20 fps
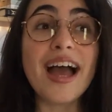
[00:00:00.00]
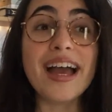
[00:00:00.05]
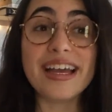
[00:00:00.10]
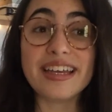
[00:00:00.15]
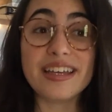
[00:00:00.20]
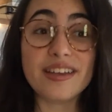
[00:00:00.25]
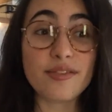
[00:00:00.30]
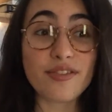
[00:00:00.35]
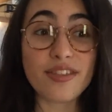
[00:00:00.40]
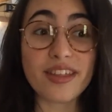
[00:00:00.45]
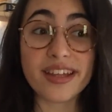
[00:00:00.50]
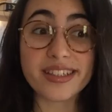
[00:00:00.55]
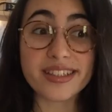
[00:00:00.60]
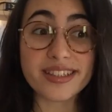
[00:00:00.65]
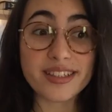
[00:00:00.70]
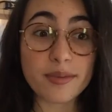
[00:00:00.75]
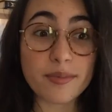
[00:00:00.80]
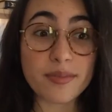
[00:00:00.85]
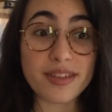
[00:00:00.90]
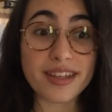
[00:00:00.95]
If that's
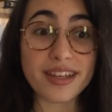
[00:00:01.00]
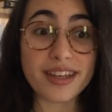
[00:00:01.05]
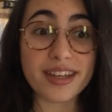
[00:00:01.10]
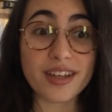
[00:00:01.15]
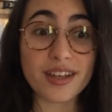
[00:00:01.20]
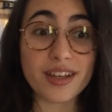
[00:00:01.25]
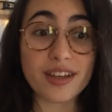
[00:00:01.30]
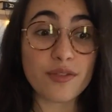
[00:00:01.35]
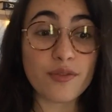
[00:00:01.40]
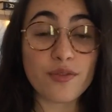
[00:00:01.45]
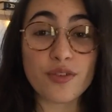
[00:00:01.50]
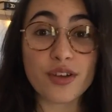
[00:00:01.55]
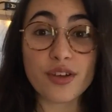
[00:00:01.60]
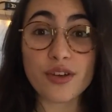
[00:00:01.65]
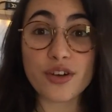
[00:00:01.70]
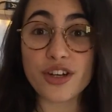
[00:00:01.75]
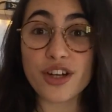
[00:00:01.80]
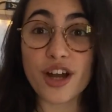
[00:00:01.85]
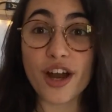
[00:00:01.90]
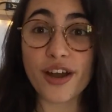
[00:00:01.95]
something, if
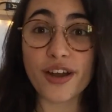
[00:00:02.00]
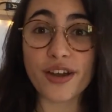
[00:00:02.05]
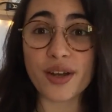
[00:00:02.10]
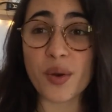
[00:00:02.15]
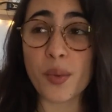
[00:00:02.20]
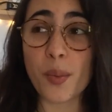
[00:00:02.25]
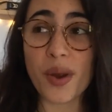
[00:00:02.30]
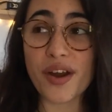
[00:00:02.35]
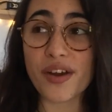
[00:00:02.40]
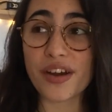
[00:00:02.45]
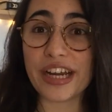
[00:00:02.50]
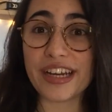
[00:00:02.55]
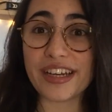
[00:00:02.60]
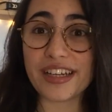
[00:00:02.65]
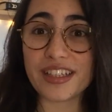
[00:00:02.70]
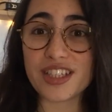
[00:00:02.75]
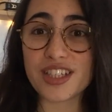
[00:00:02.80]
you're not gonna wear it,